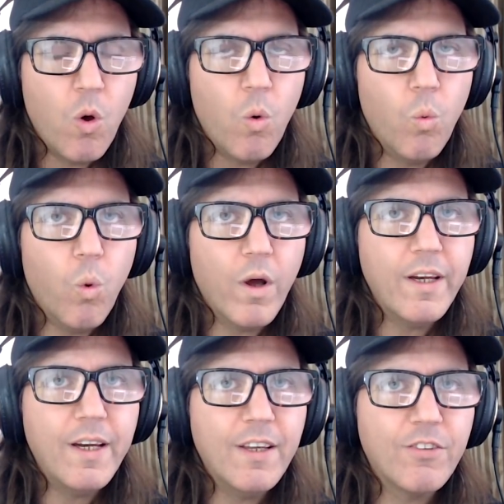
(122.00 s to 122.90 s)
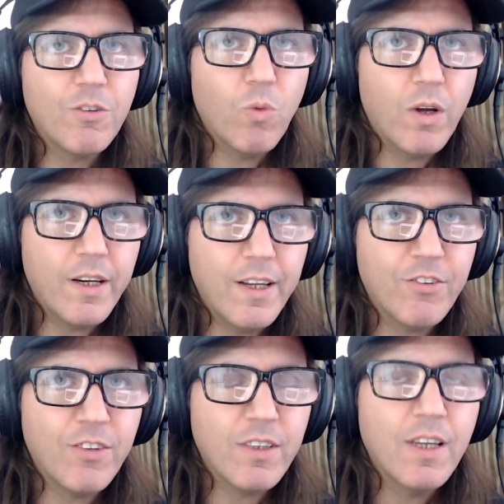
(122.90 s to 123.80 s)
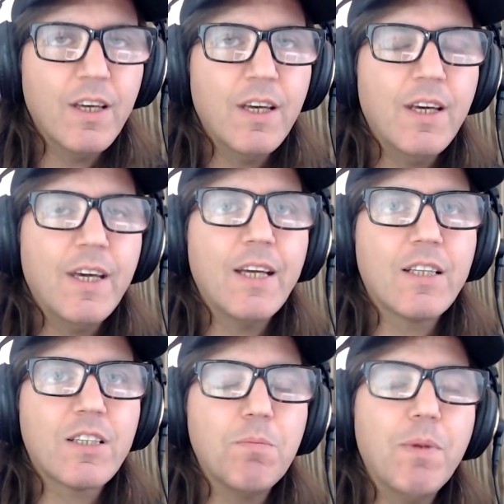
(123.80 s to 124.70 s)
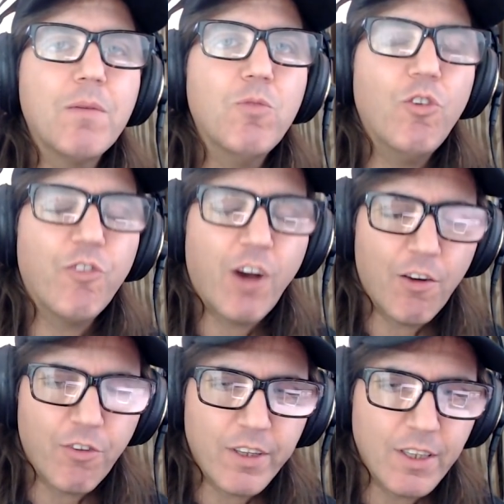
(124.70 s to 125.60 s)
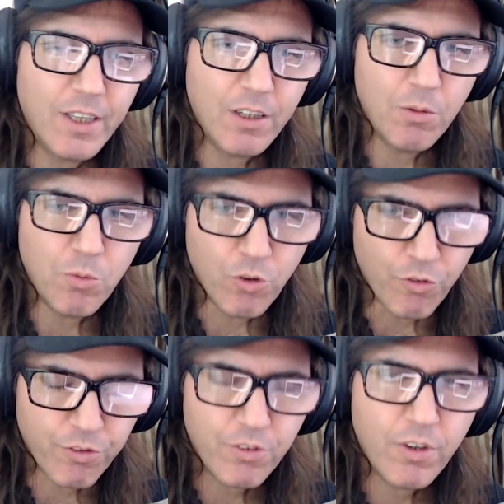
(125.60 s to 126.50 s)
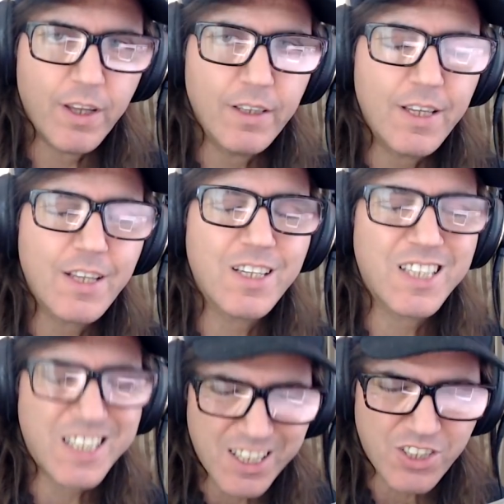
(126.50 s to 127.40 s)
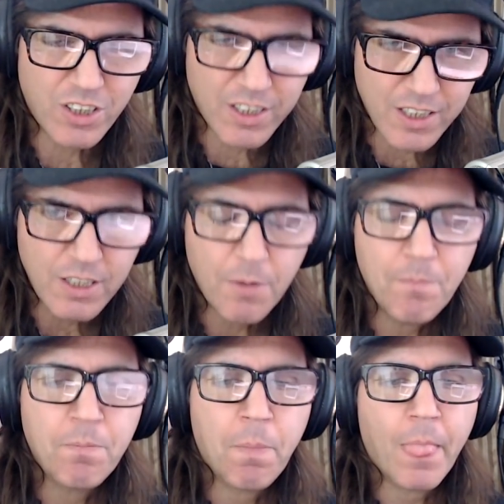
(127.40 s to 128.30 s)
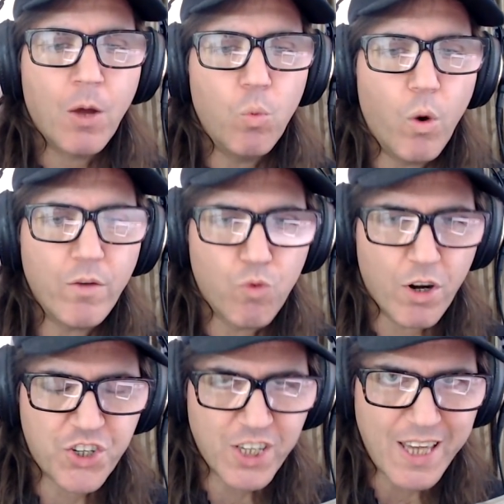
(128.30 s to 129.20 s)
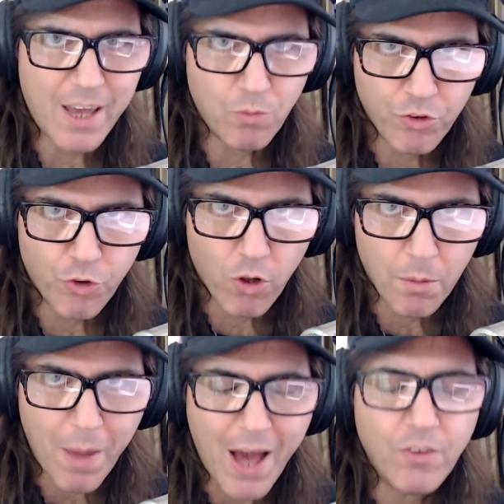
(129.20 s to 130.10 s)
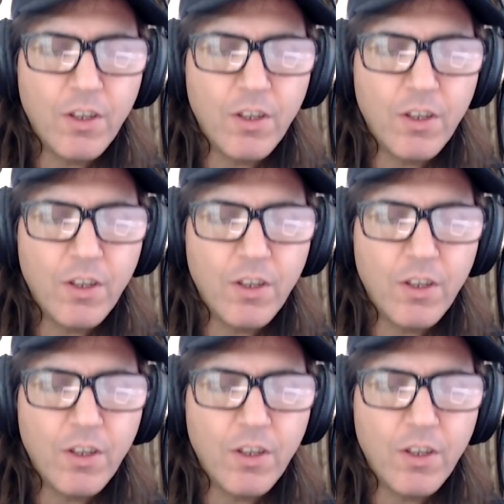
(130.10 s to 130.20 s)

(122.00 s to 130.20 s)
what it is and what it isn't. It's the big move covering the little move. Right? That's essentially what Russiagate was all about.